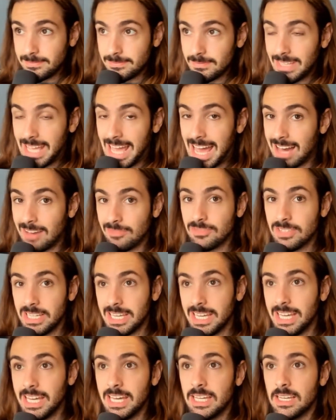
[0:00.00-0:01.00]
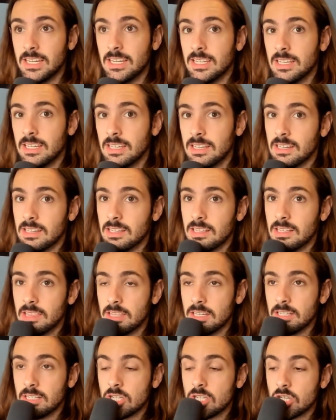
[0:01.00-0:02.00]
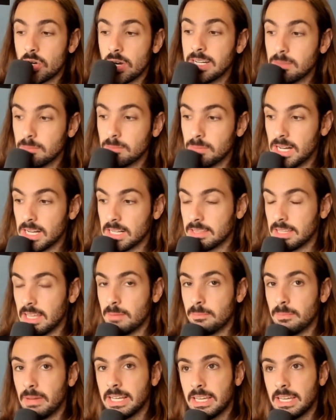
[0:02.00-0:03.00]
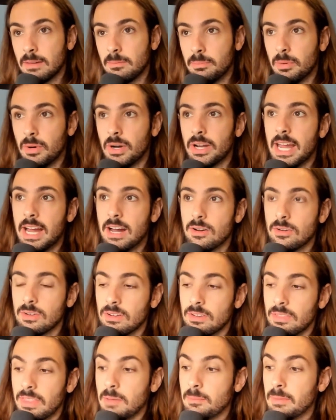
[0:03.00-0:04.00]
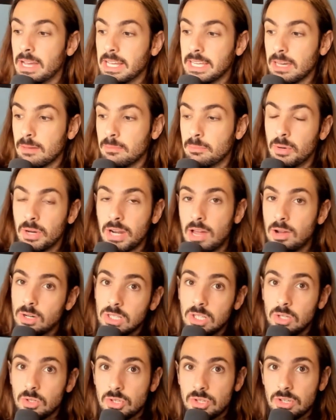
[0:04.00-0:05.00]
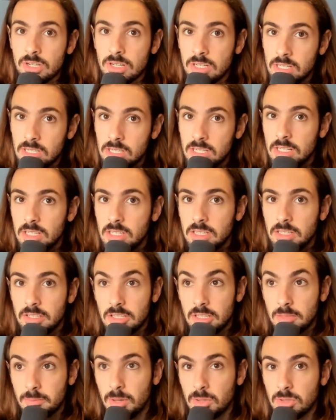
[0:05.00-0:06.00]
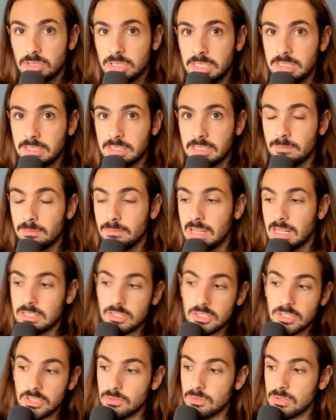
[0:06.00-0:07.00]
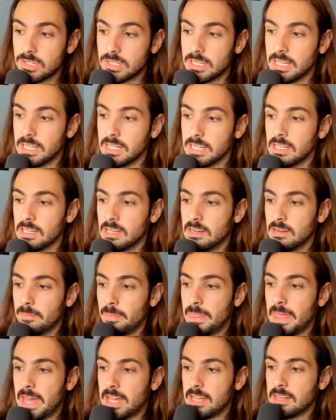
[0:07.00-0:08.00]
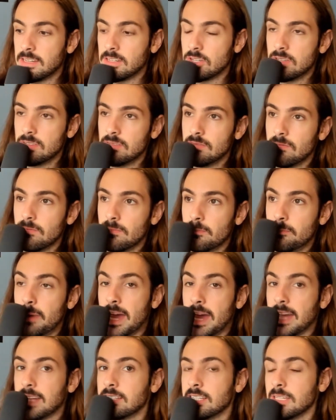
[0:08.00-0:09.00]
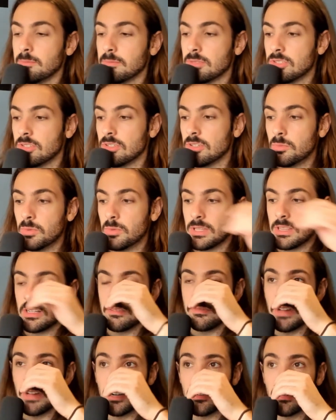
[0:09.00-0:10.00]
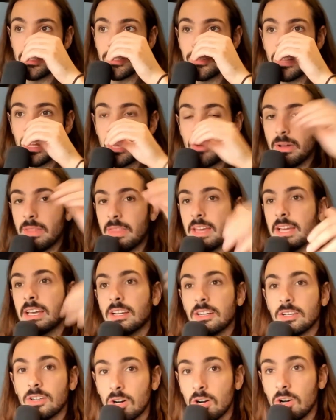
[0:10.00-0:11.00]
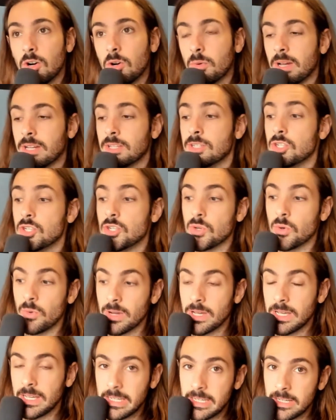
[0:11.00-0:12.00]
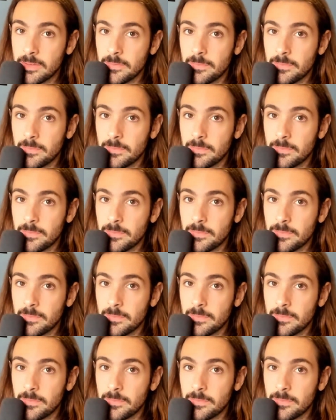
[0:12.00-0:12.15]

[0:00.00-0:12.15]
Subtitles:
have to hit the trading block. They might get bought out. They might get bought out closer to the postseason. That's a huge thing that bad teams do with their veterans, so that way they can go and join